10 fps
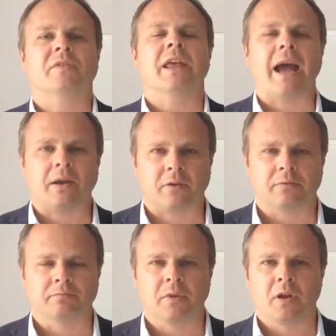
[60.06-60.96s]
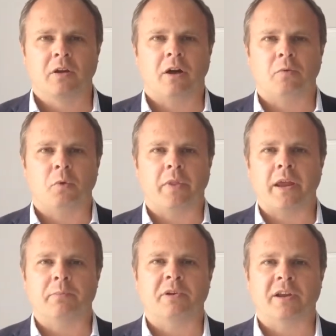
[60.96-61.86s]
out of what
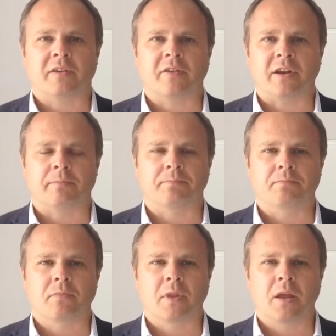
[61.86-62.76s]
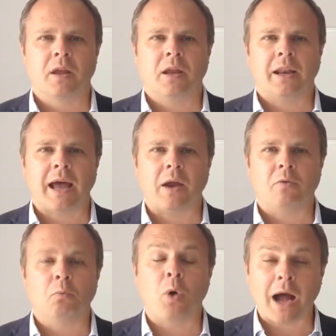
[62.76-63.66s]
they'd predicted. Now,
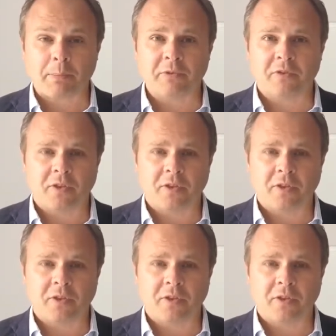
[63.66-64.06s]
what happened to